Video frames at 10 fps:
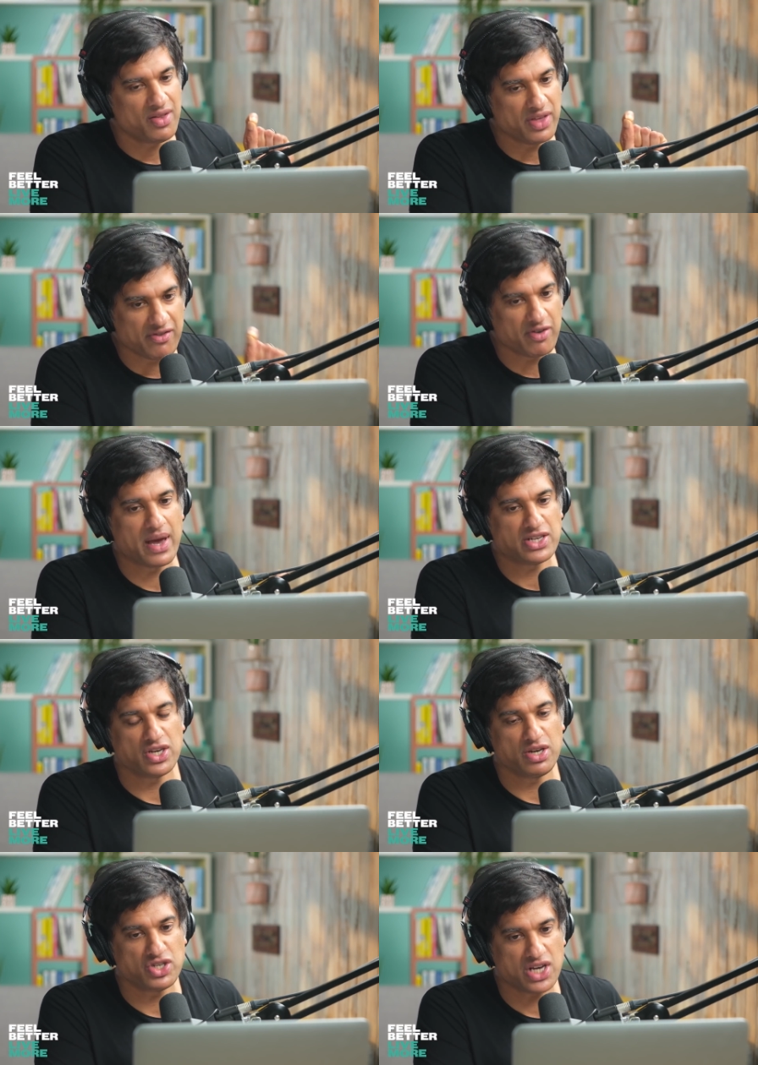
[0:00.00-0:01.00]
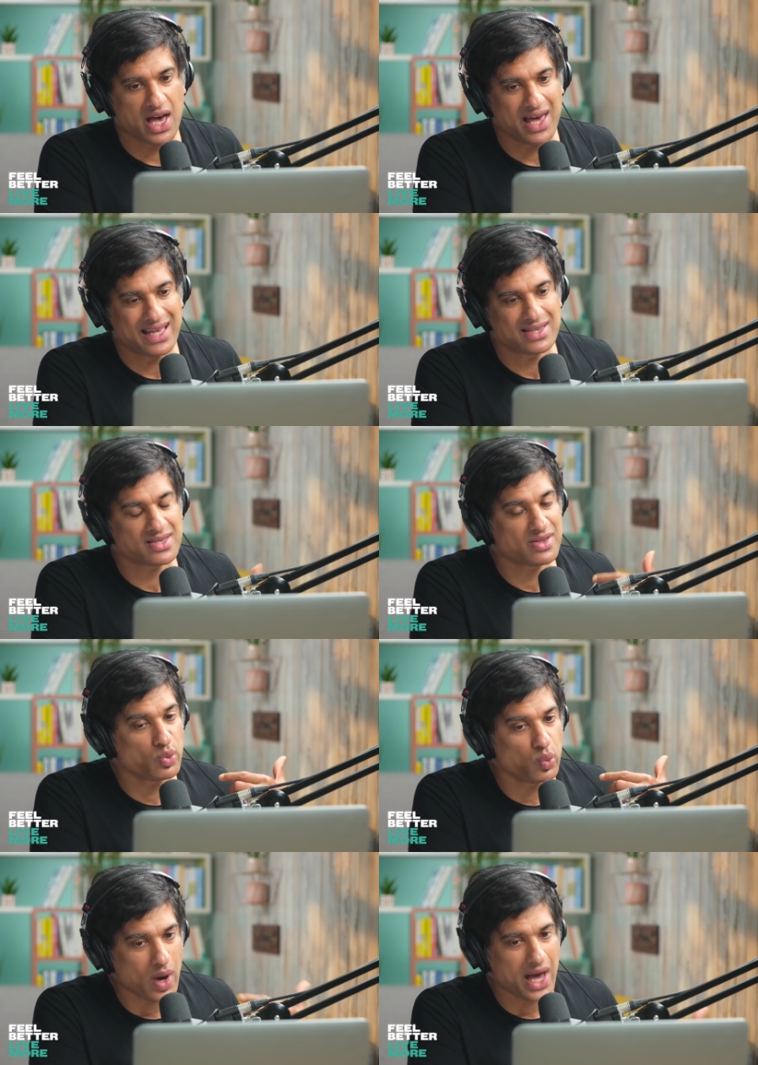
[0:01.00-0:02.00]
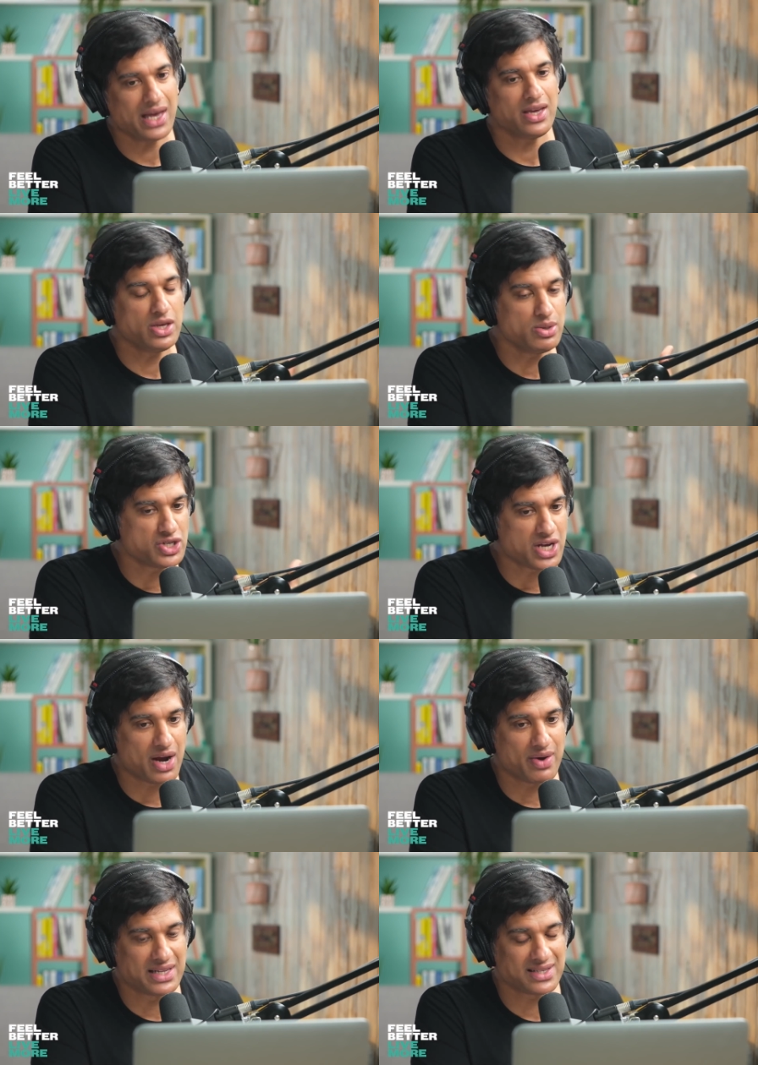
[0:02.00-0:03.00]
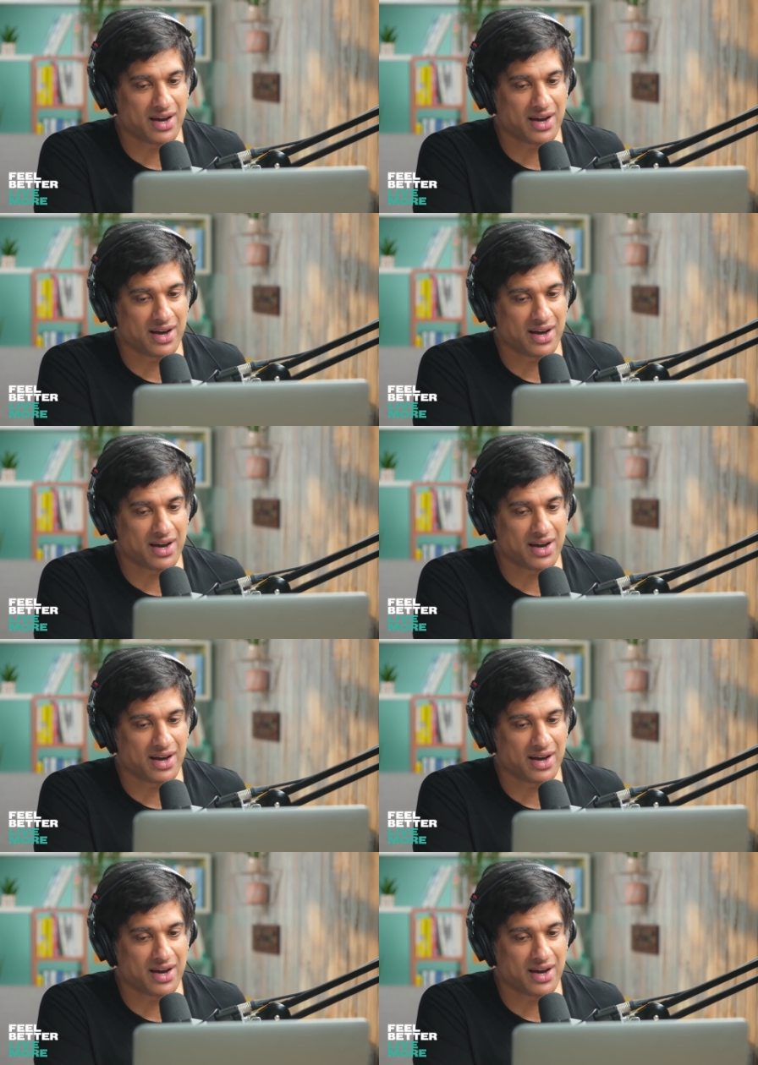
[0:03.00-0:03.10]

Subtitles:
the information you share, it's the way you share it.